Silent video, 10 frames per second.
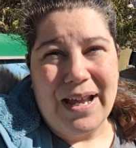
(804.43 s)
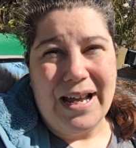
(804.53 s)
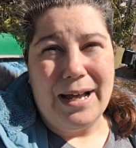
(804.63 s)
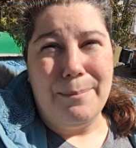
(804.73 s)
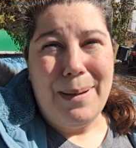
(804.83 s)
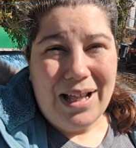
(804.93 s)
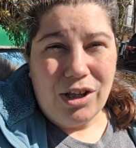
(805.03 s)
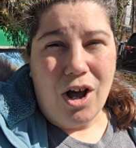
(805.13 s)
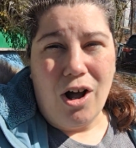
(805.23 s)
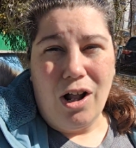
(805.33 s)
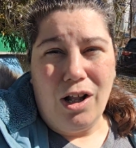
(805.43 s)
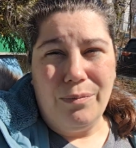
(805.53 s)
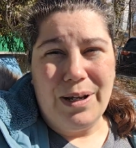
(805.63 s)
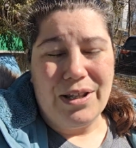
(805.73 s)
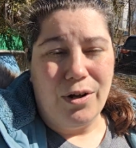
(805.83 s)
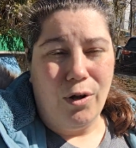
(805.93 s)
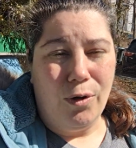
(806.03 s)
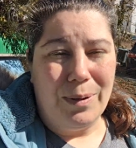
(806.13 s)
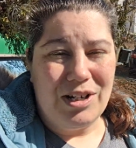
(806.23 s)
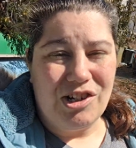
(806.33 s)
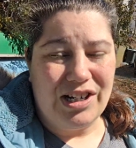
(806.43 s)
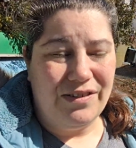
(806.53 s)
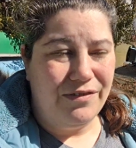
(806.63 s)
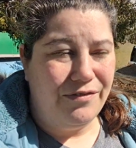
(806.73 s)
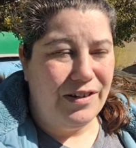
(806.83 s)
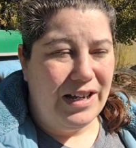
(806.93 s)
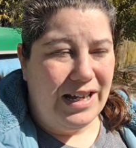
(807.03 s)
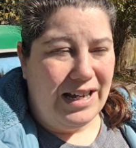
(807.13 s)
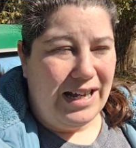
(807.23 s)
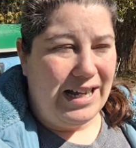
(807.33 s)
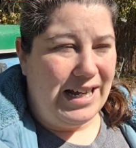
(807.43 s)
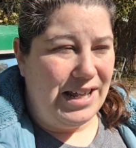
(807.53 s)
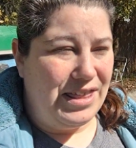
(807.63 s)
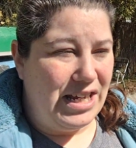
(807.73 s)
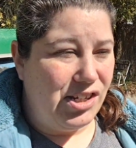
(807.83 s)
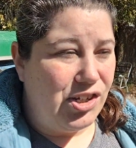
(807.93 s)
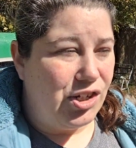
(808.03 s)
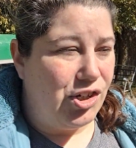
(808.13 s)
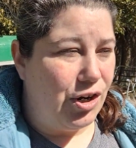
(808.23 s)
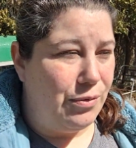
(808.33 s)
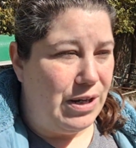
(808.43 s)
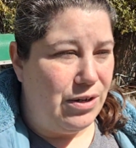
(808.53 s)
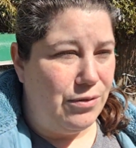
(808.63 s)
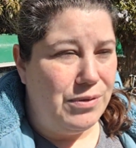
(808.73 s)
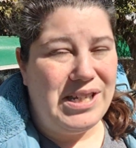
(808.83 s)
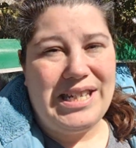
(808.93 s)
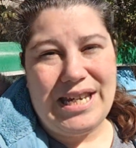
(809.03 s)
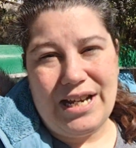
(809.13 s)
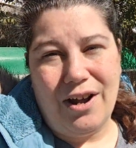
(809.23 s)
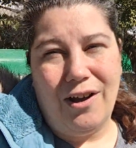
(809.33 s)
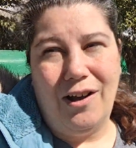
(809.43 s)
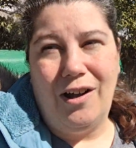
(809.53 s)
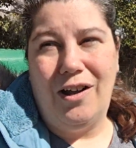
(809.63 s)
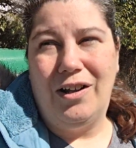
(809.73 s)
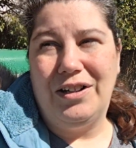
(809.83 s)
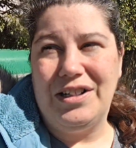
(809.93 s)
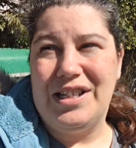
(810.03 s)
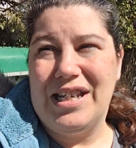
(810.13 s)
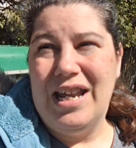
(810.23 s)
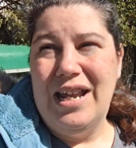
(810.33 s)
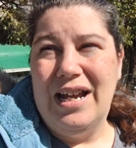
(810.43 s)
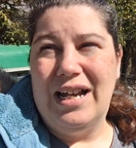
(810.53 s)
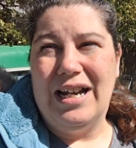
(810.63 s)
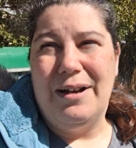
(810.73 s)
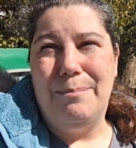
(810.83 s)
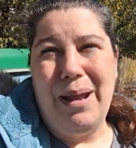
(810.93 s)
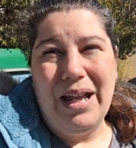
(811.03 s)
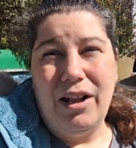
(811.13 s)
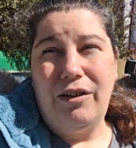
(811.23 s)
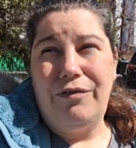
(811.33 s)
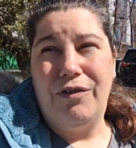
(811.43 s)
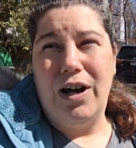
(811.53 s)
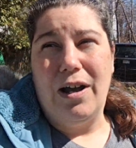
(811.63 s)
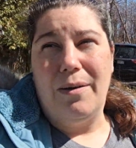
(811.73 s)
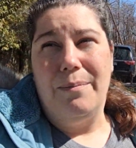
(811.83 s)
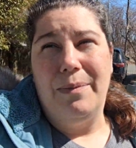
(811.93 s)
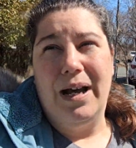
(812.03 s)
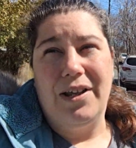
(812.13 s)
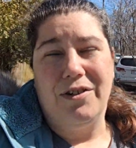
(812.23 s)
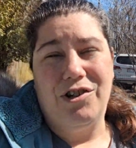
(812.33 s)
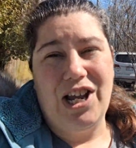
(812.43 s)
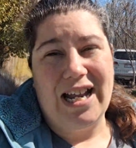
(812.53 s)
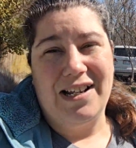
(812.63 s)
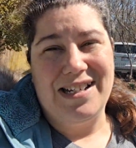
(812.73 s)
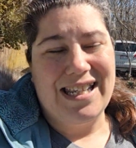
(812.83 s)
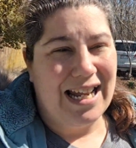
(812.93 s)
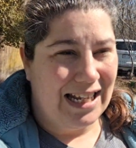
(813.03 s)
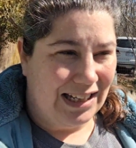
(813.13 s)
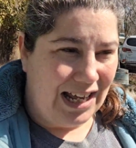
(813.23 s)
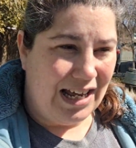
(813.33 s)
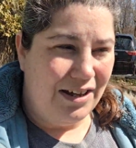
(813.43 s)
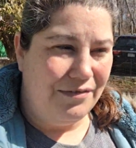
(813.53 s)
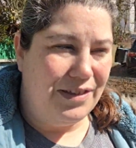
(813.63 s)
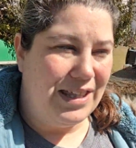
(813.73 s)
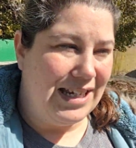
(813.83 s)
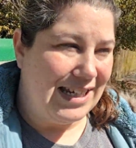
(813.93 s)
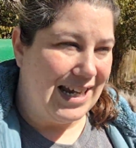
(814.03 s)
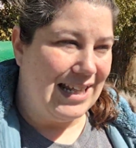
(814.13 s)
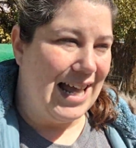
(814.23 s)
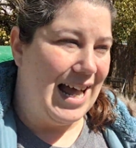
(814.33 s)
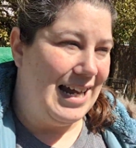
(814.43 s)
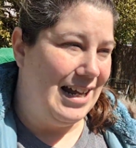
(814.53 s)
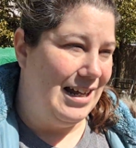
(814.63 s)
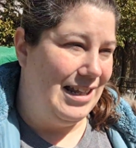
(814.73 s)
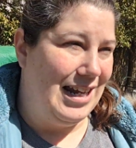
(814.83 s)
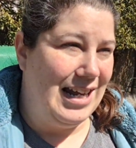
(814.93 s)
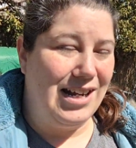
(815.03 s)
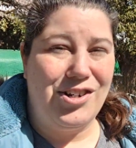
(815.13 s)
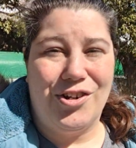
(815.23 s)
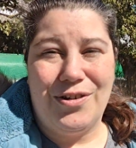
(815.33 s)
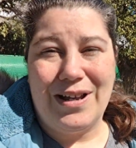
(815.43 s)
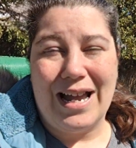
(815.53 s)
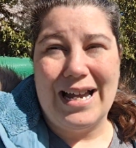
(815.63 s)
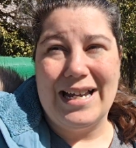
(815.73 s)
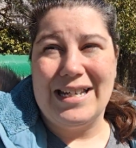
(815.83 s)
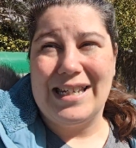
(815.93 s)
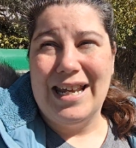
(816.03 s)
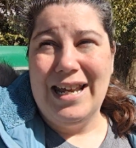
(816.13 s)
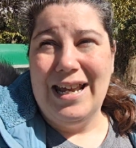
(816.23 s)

mail call with a whole bunch of things to show you, seed hauls, mail from other channels that I love, things like that, that I gotta show you guys.